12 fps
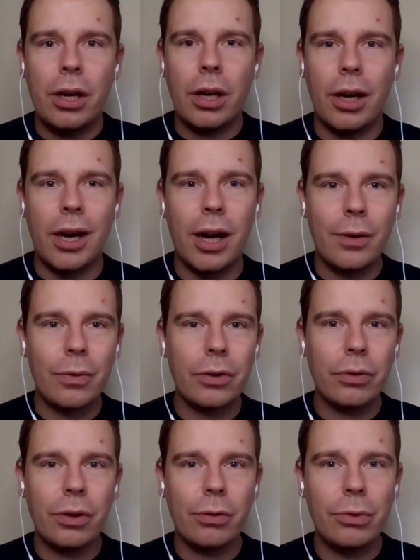How are you
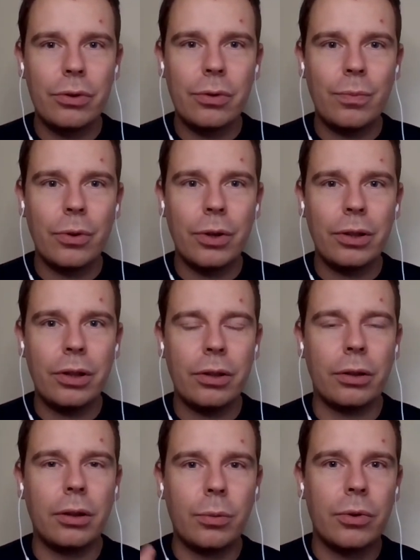going to bring the
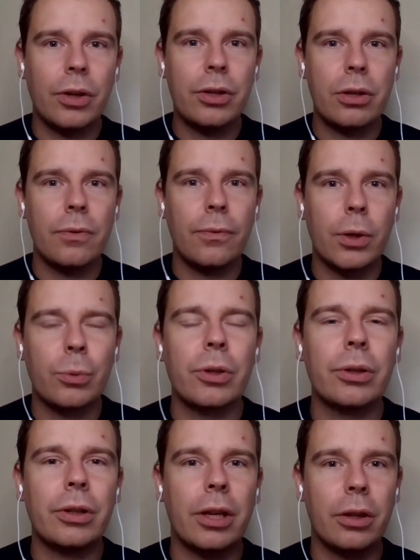collaboration forward,
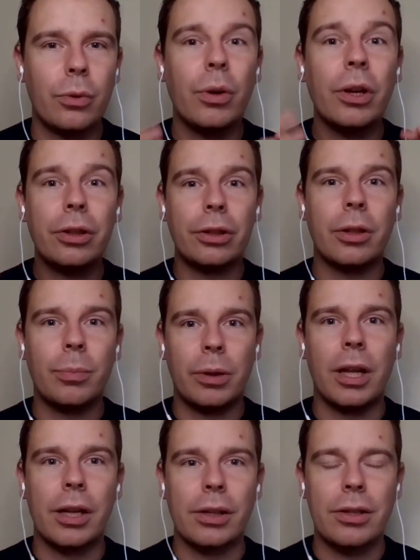and what are the
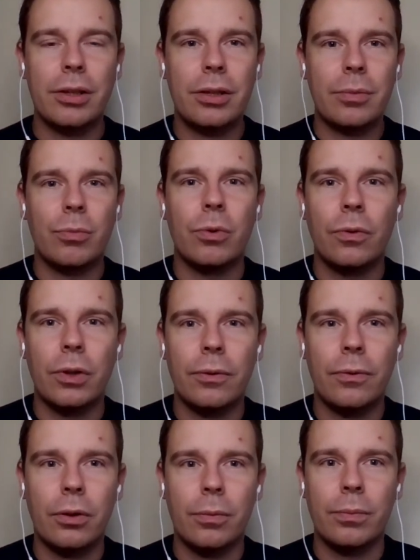plans moving
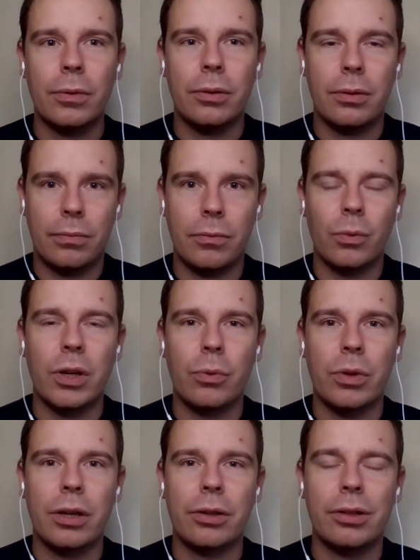from where
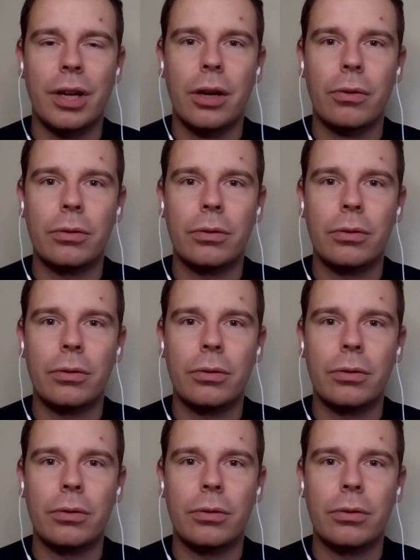we are now?